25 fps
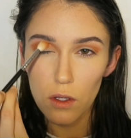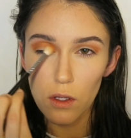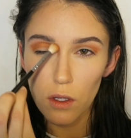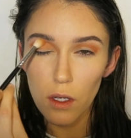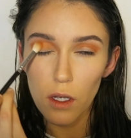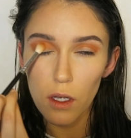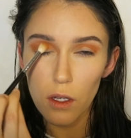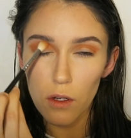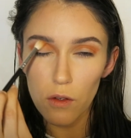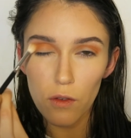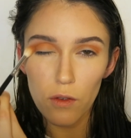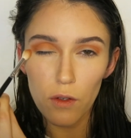I
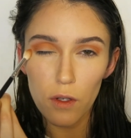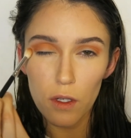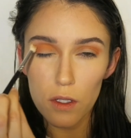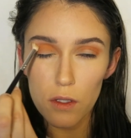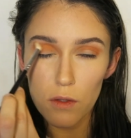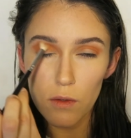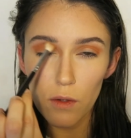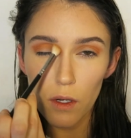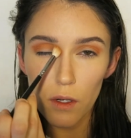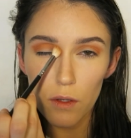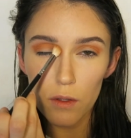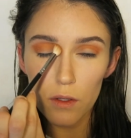had a
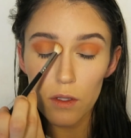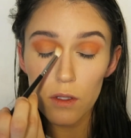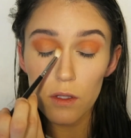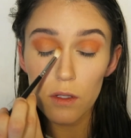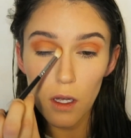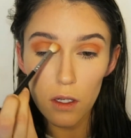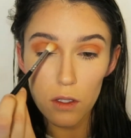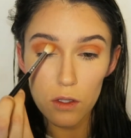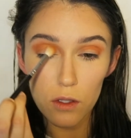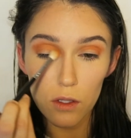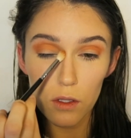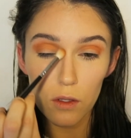phase where I was
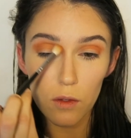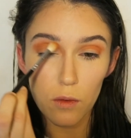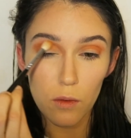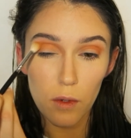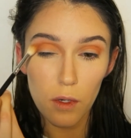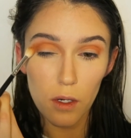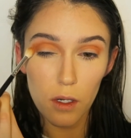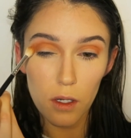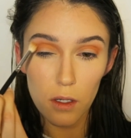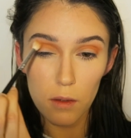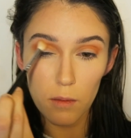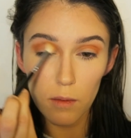actually
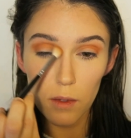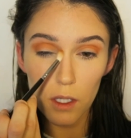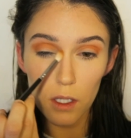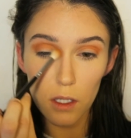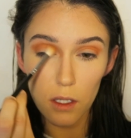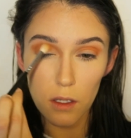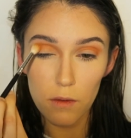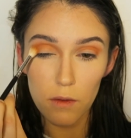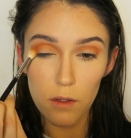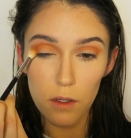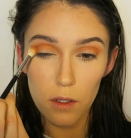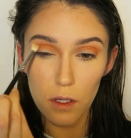wearing my
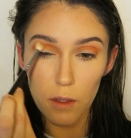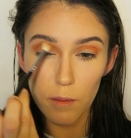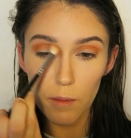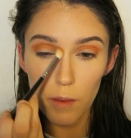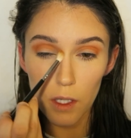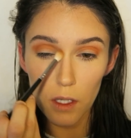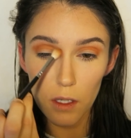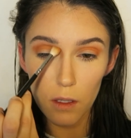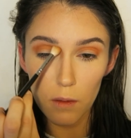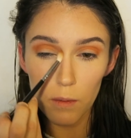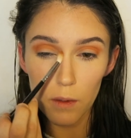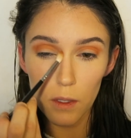everyday
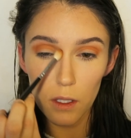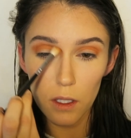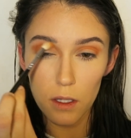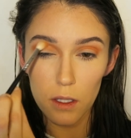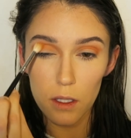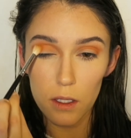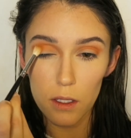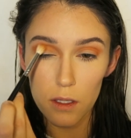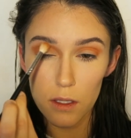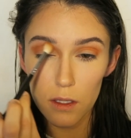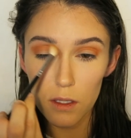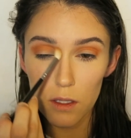makeup like
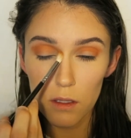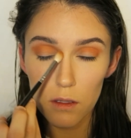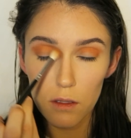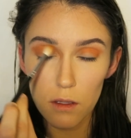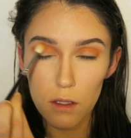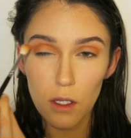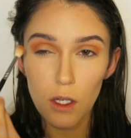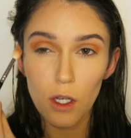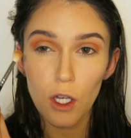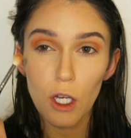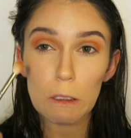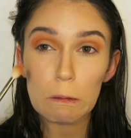this.
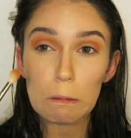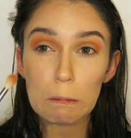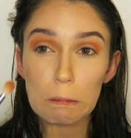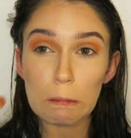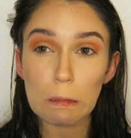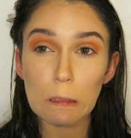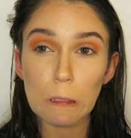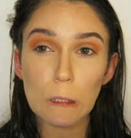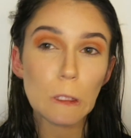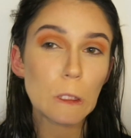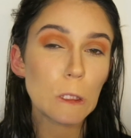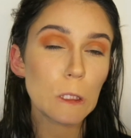
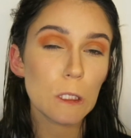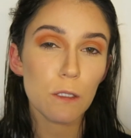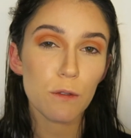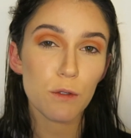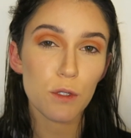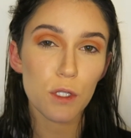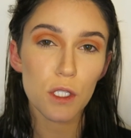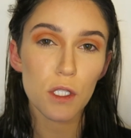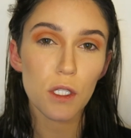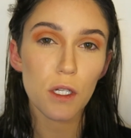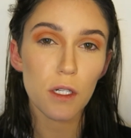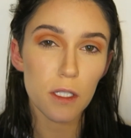It
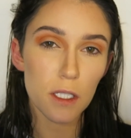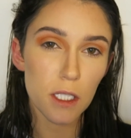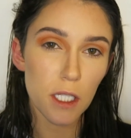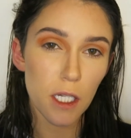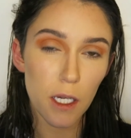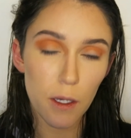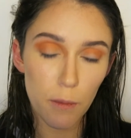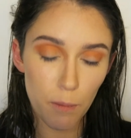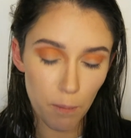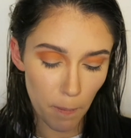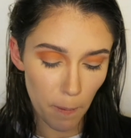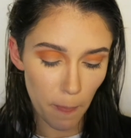was a dark
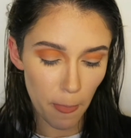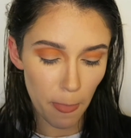time.